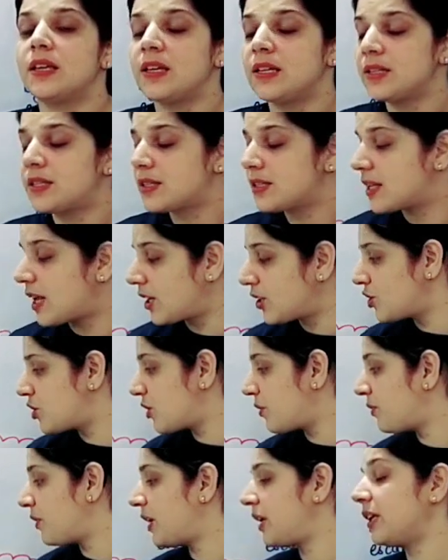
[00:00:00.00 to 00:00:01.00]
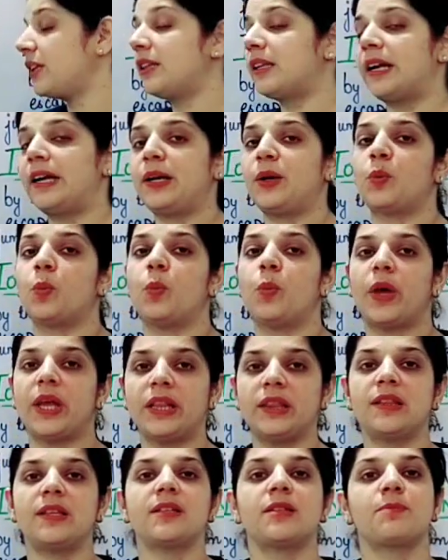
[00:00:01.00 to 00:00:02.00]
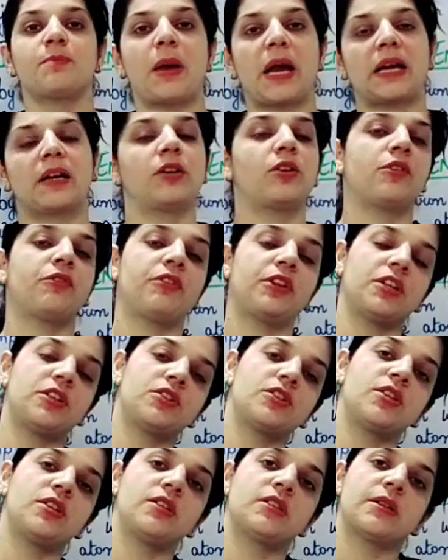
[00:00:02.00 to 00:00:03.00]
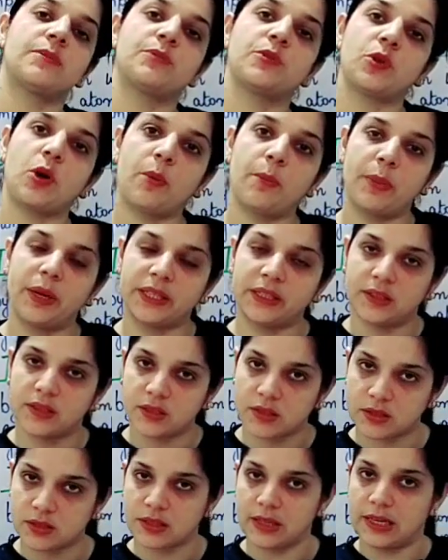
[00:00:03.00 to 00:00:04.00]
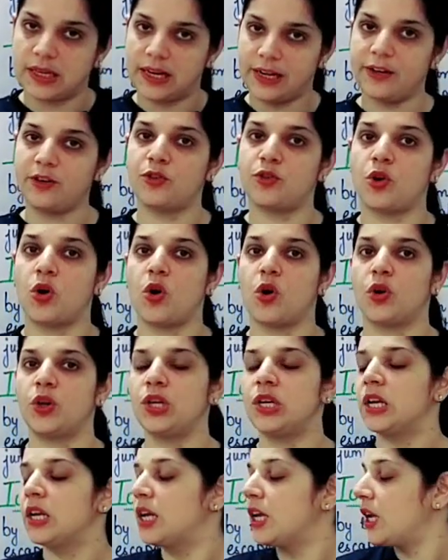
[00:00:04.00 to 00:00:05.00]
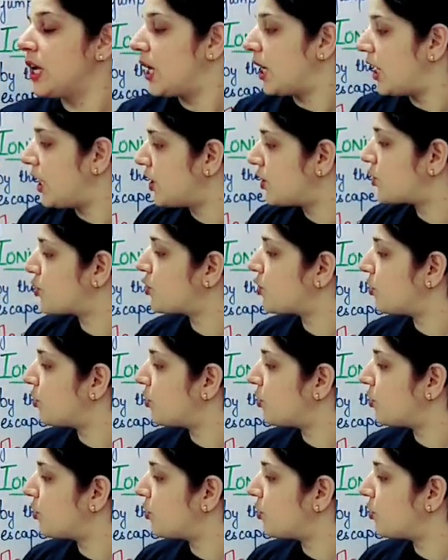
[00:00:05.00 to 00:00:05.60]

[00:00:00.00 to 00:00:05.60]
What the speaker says: in such a way that when this packet of energy is absorbed by this electron, it